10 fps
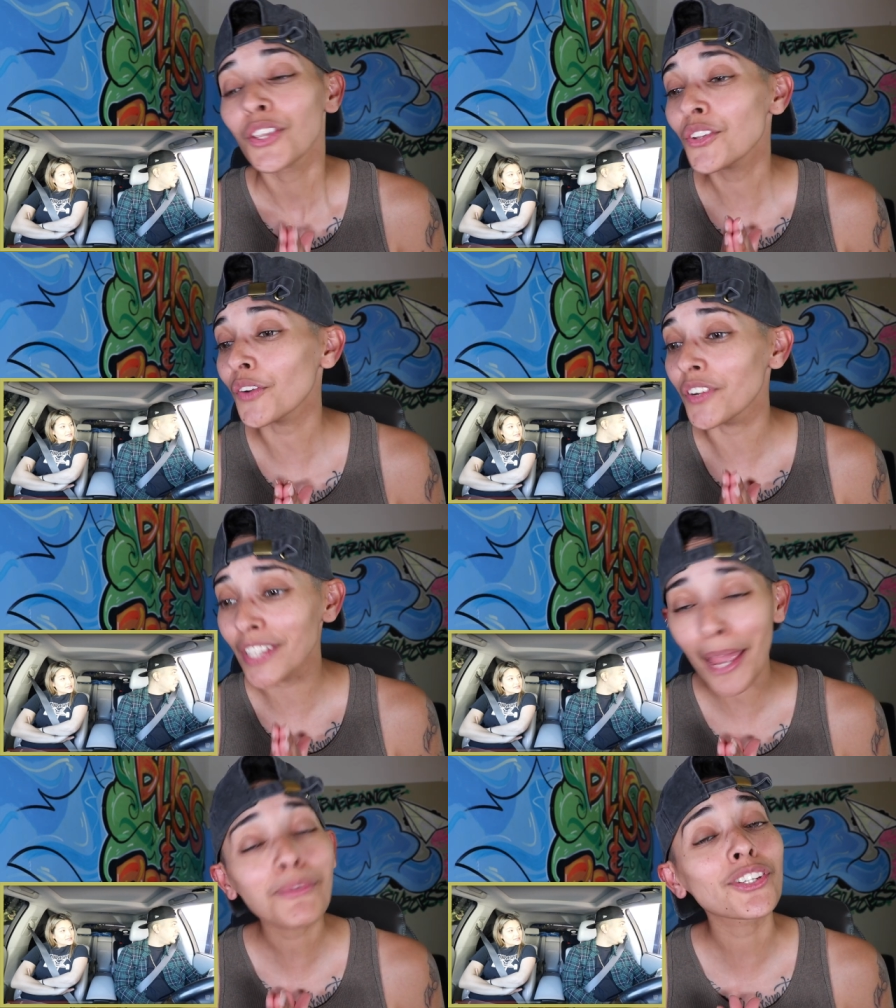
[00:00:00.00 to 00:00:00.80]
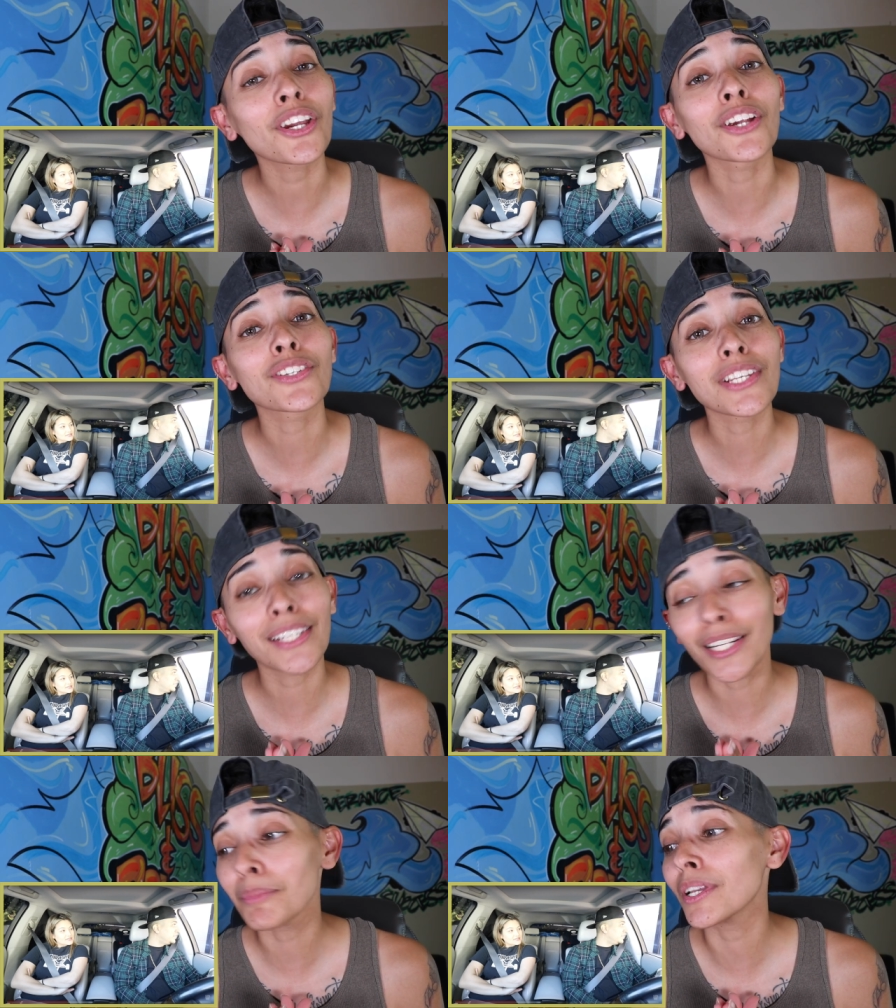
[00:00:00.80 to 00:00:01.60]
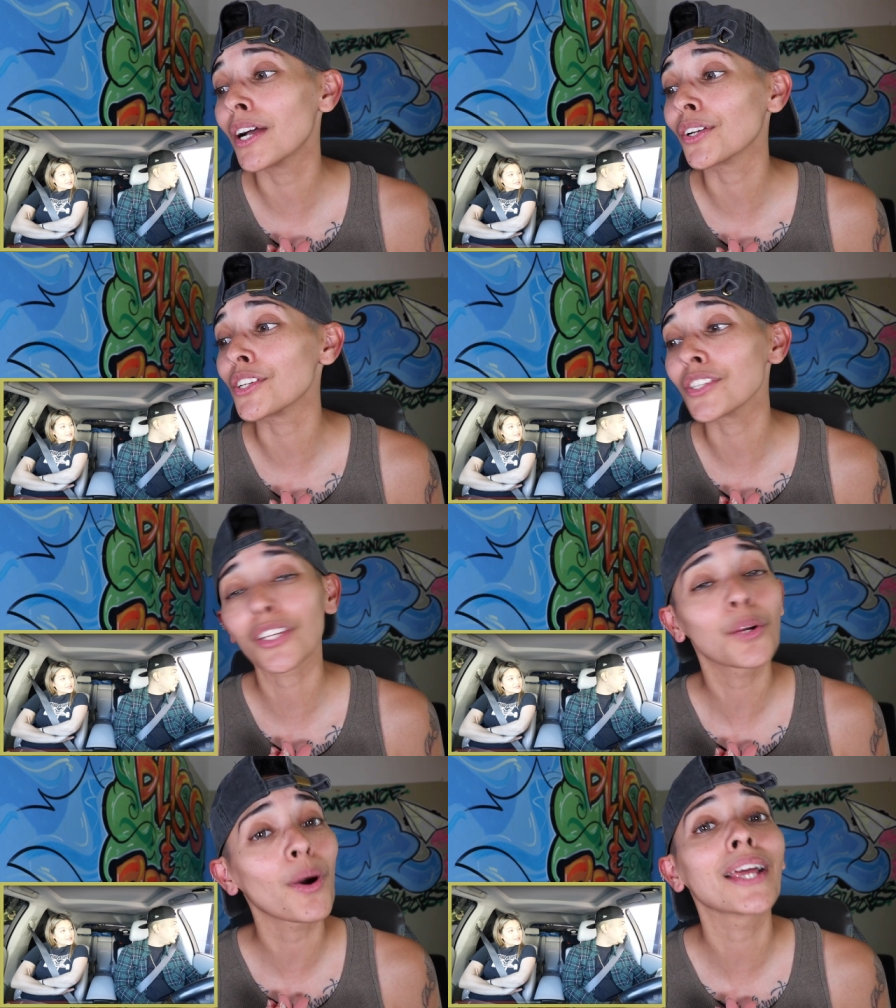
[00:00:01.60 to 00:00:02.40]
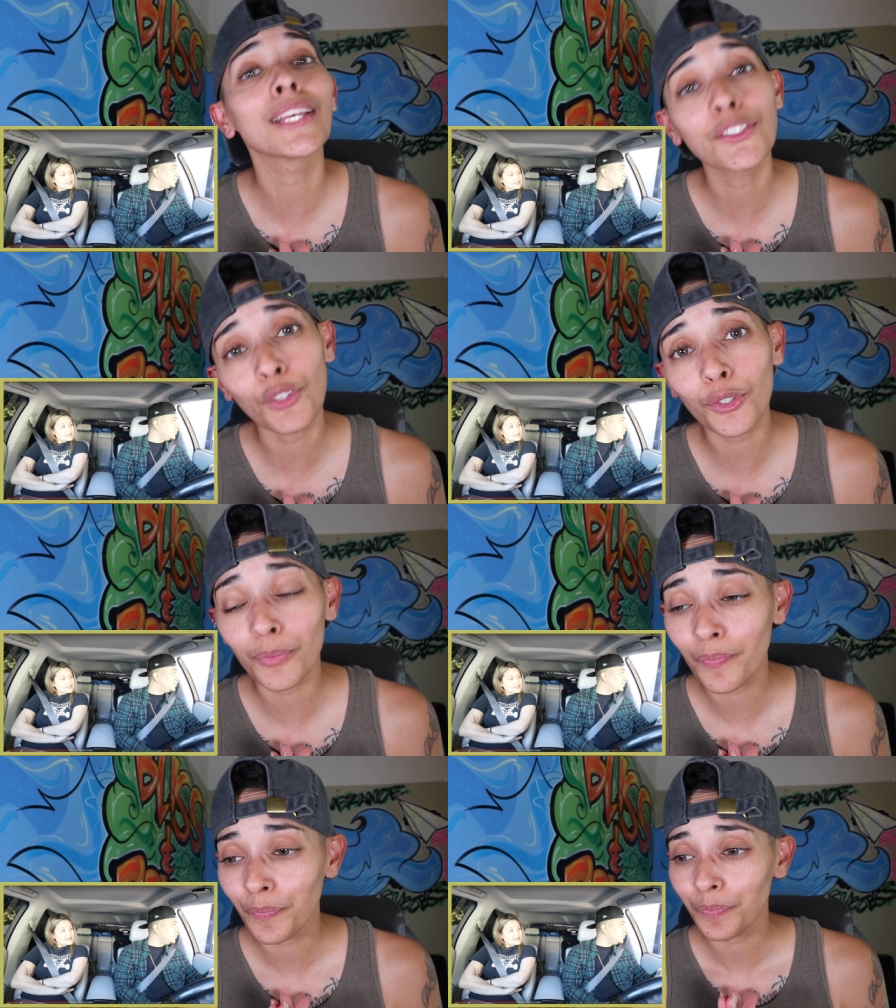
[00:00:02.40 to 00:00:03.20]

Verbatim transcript: you know for damn sure she's gonna be hungry and she's gonna want his food.